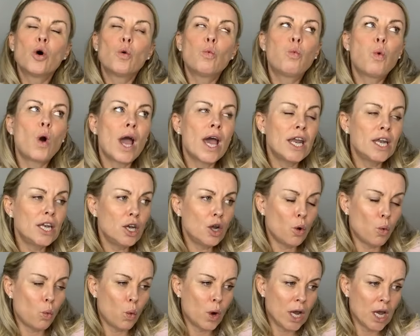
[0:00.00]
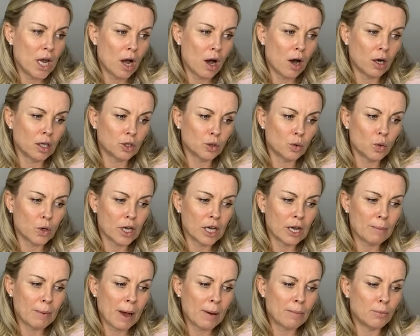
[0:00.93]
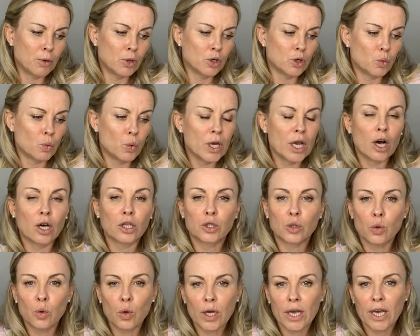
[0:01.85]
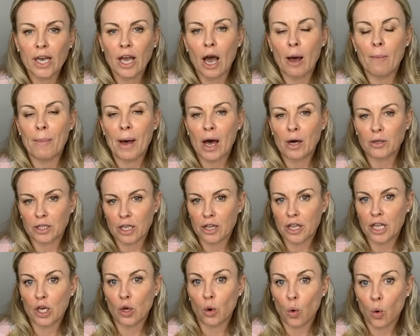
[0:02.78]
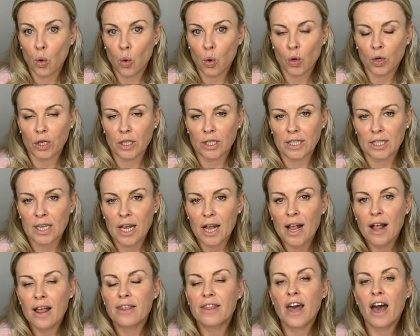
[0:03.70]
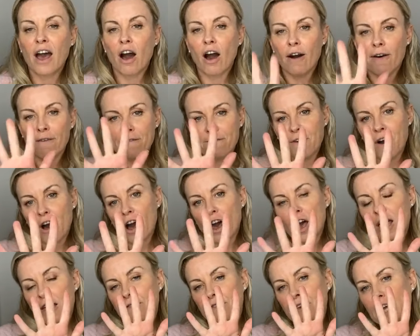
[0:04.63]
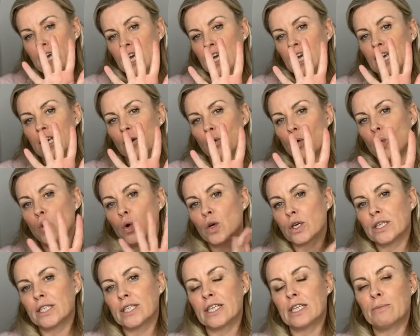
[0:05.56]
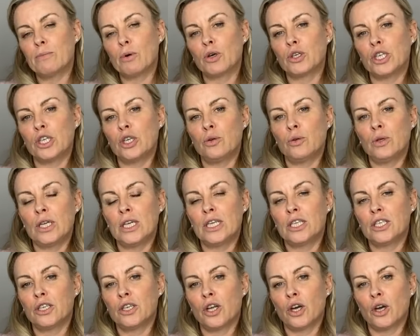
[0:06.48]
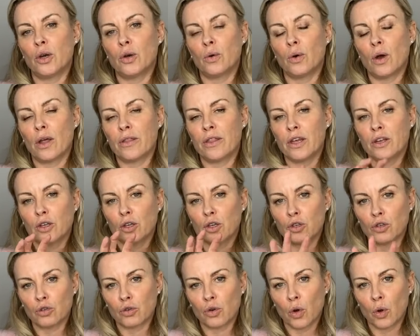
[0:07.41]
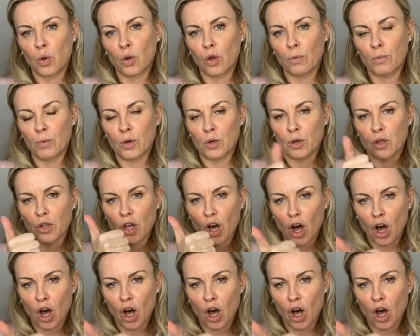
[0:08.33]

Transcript: When we are talking about mood, we are talking about the organs. There are 5 key organs in the body you need to know that control the mood.